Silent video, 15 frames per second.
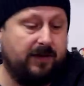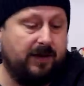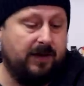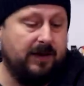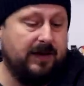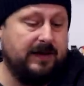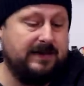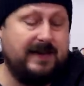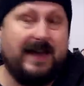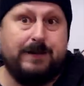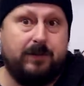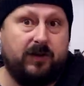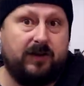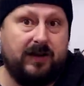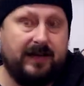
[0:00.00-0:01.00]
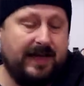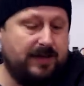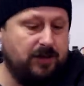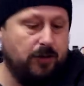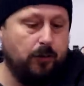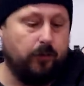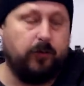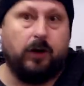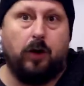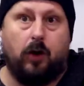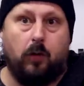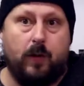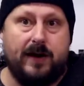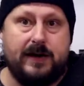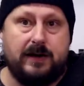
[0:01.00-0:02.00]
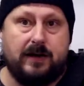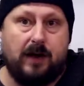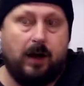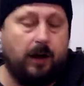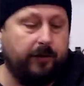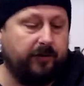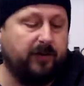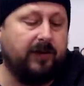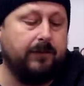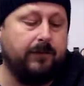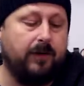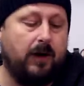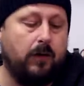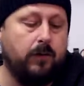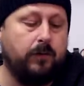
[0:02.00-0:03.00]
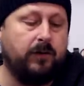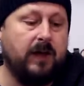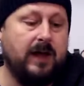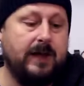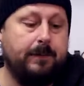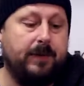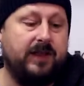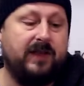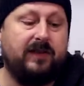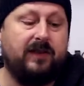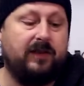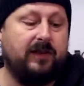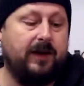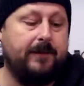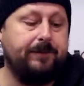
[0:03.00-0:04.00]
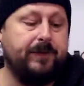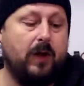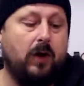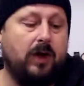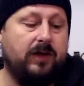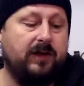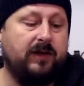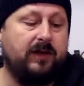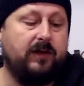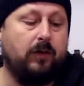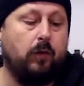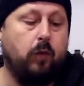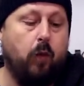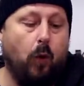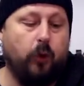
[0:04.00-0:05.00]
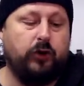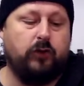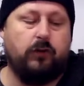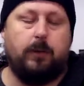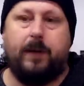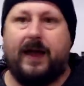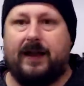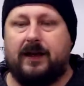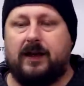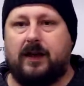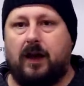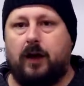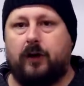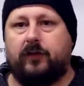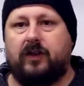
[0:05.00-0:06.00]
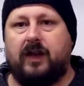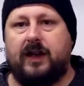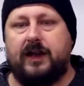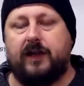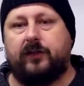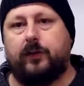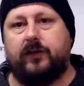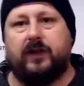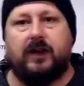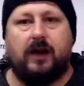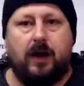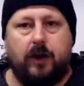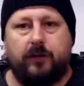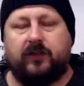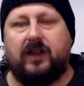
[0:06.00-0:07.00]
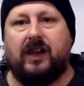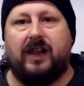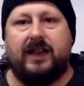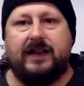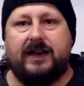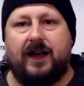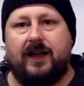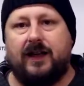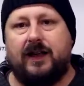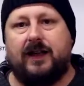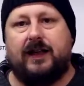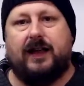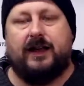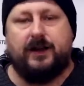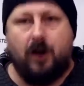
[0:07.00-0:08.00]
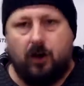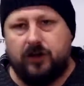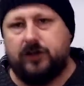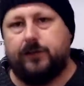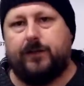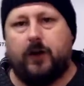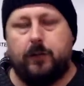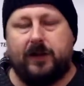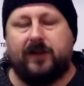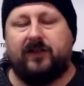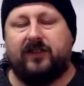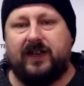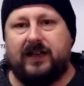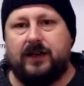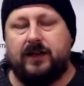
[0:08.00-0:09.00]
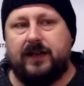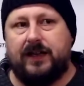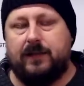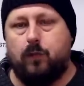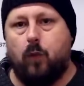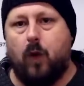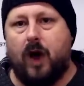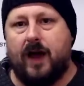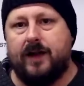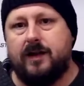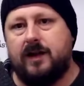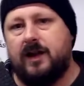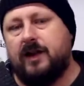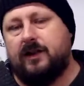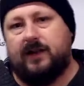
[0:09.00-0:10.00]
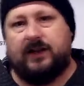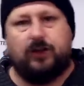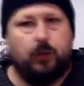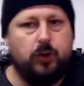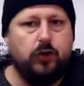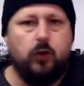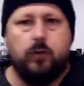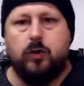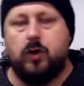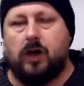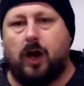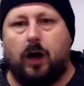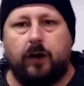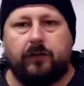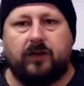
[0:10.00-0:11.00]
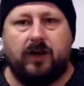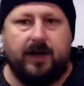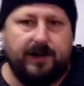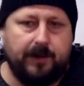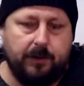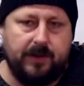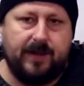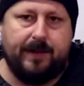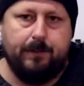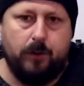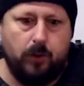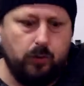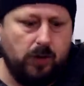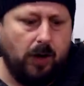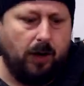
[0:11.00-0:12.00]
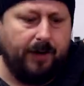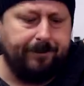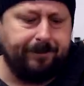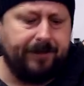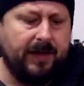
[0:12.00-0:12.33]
a name that's going to get used a lot when glass is involved. But this is a water repellent glass cleaner, so it's a glass cleaner and hydrophobic sealant in one. They do a normal glass cleaner with their Moonlight.